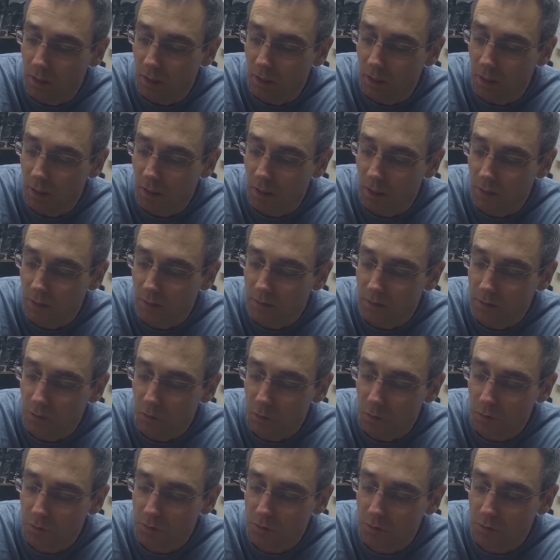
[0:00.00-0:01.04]

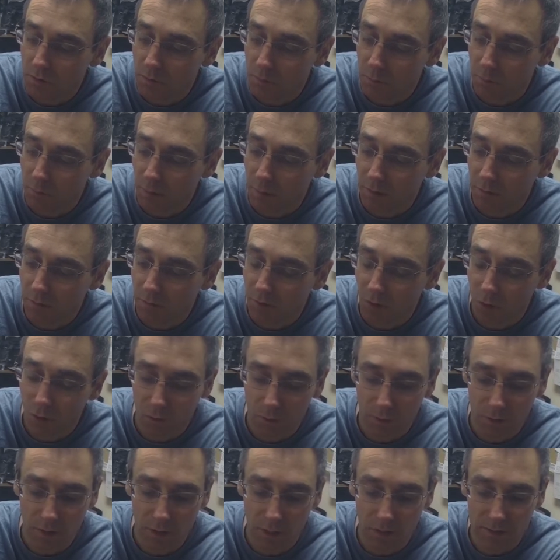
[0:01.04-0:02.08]
exhaust
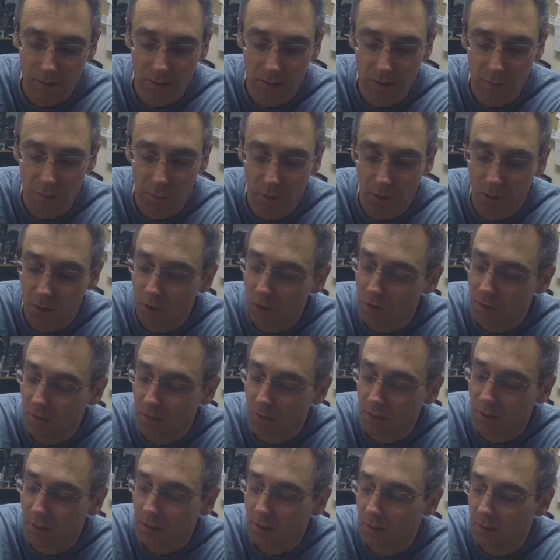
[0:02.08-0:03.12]
manifold gaskets by the looks of
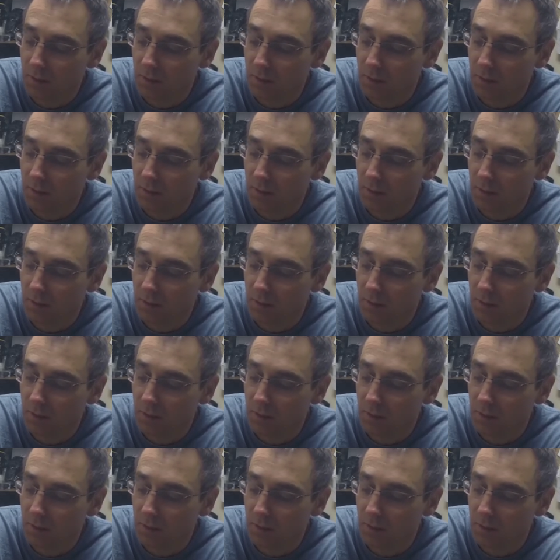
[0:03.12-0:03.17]
it,